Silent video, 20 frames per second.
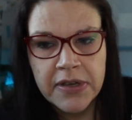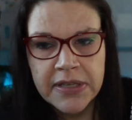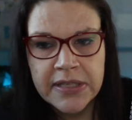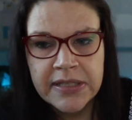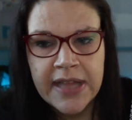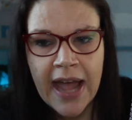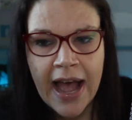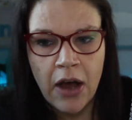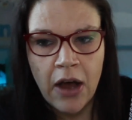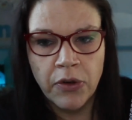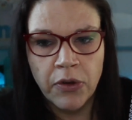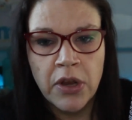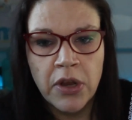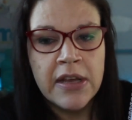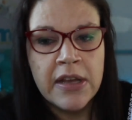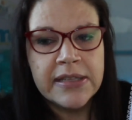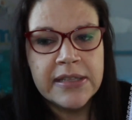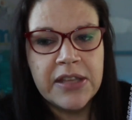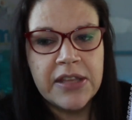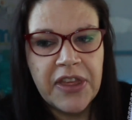down.
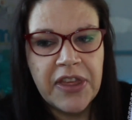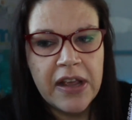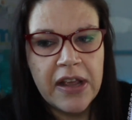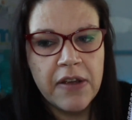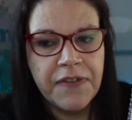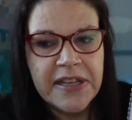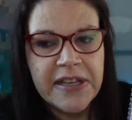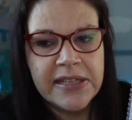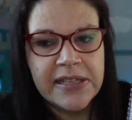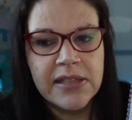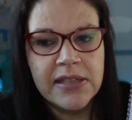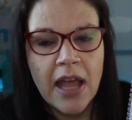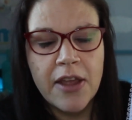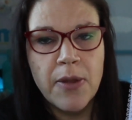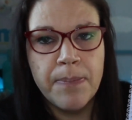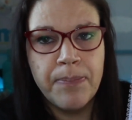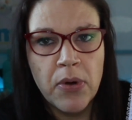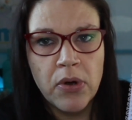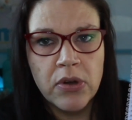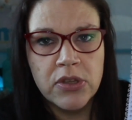So think of this as like the
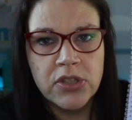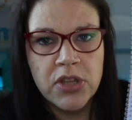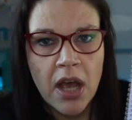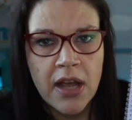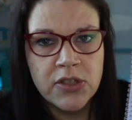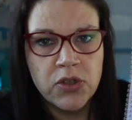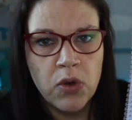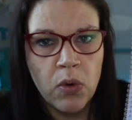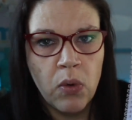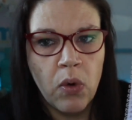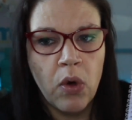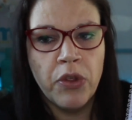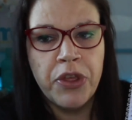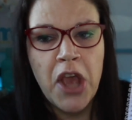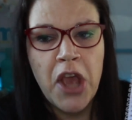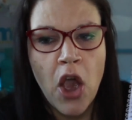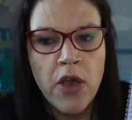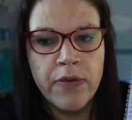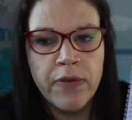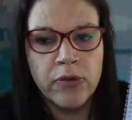book title or the
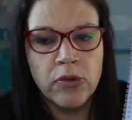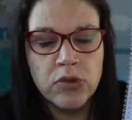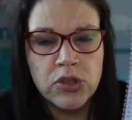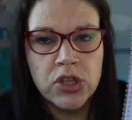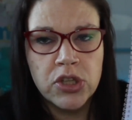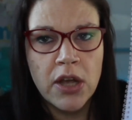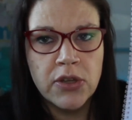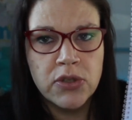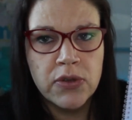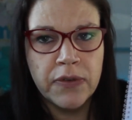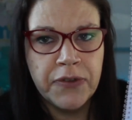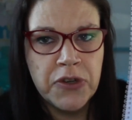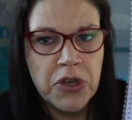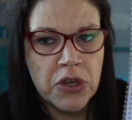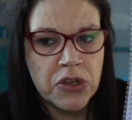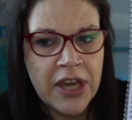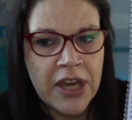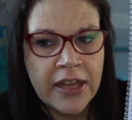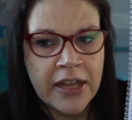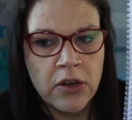overall title for your
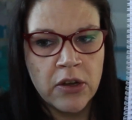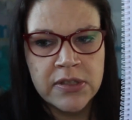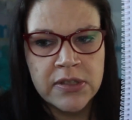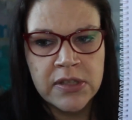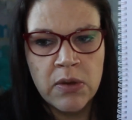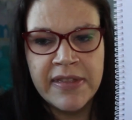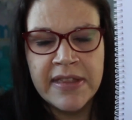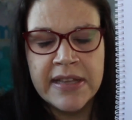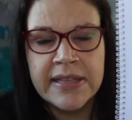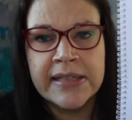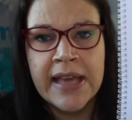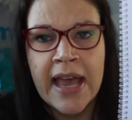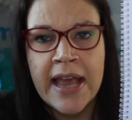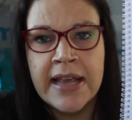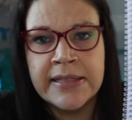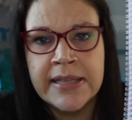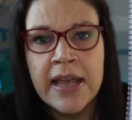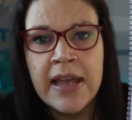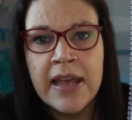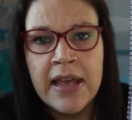channel. So in this case,
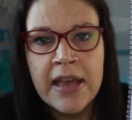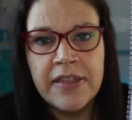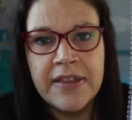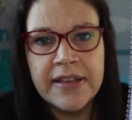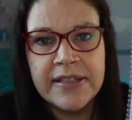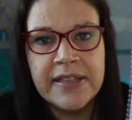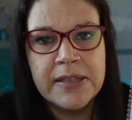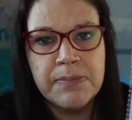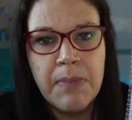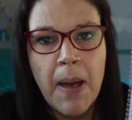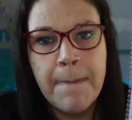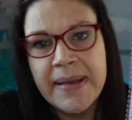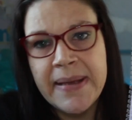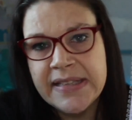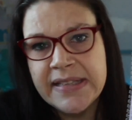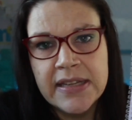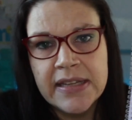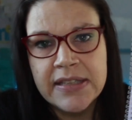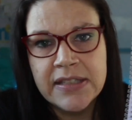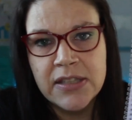this is my
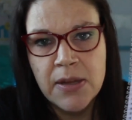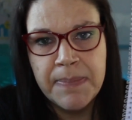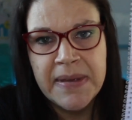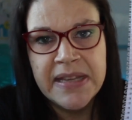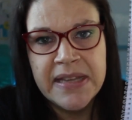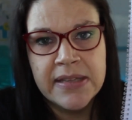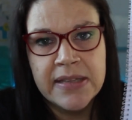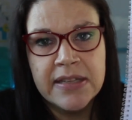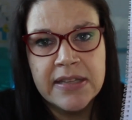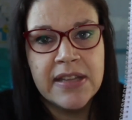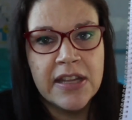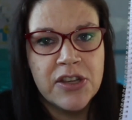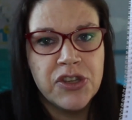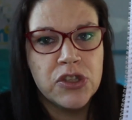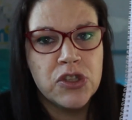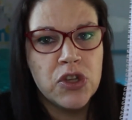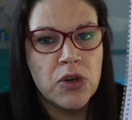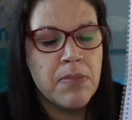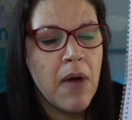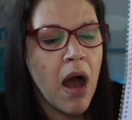business to business
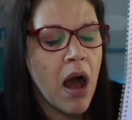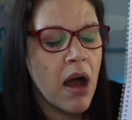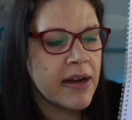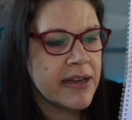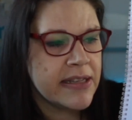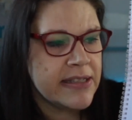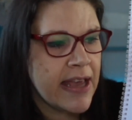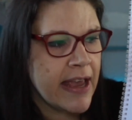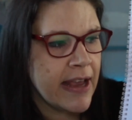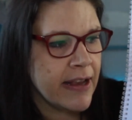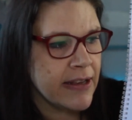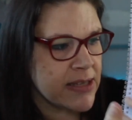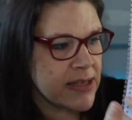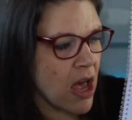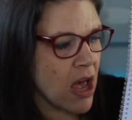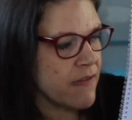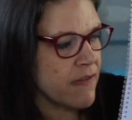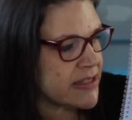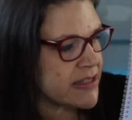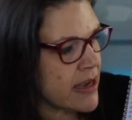digital marketing
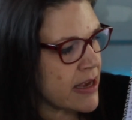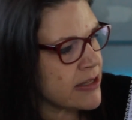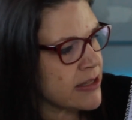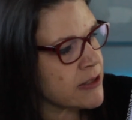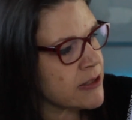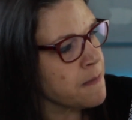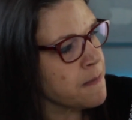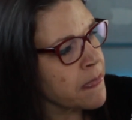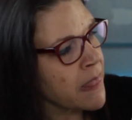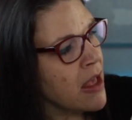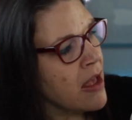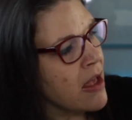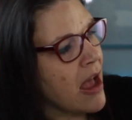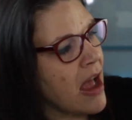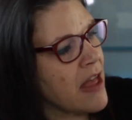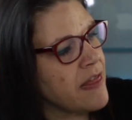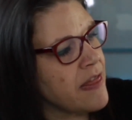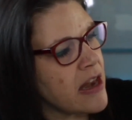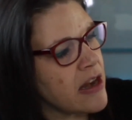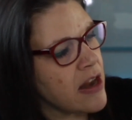services. And
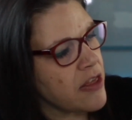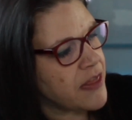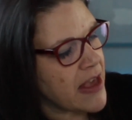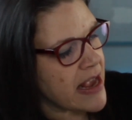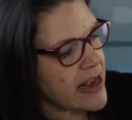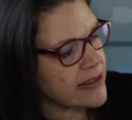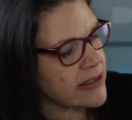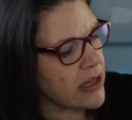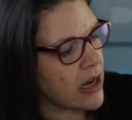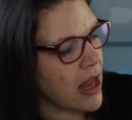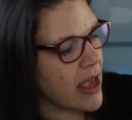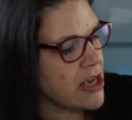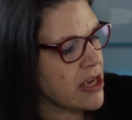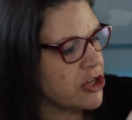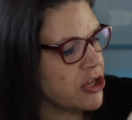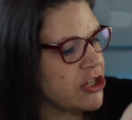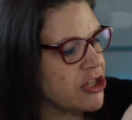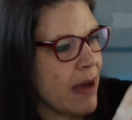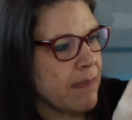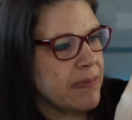then these are like your
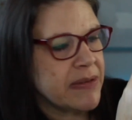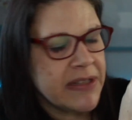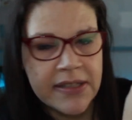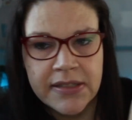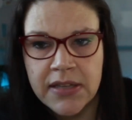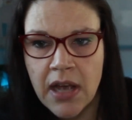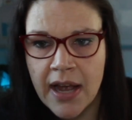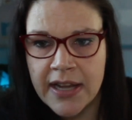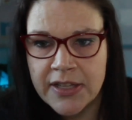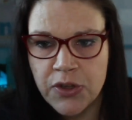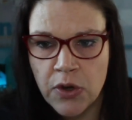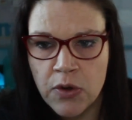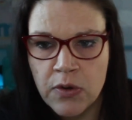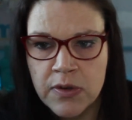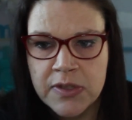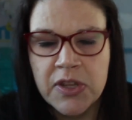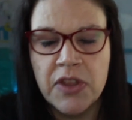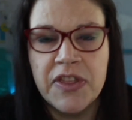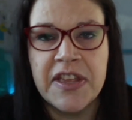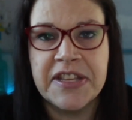chapter titles. So
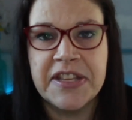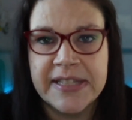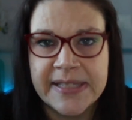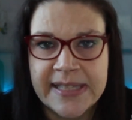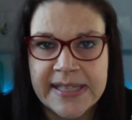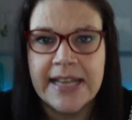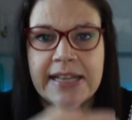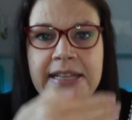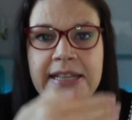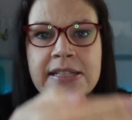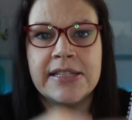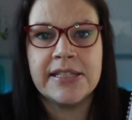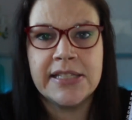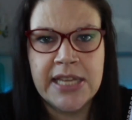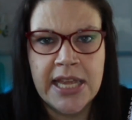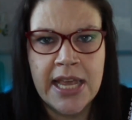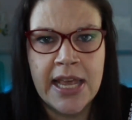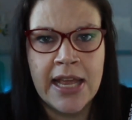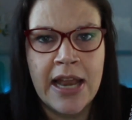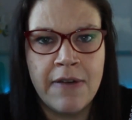the second
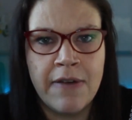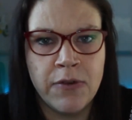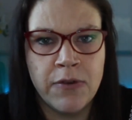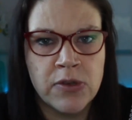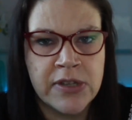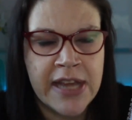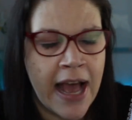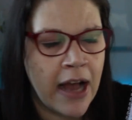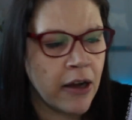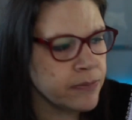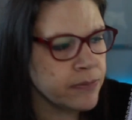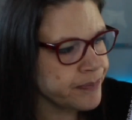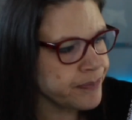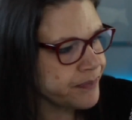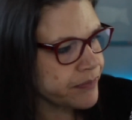tier level down.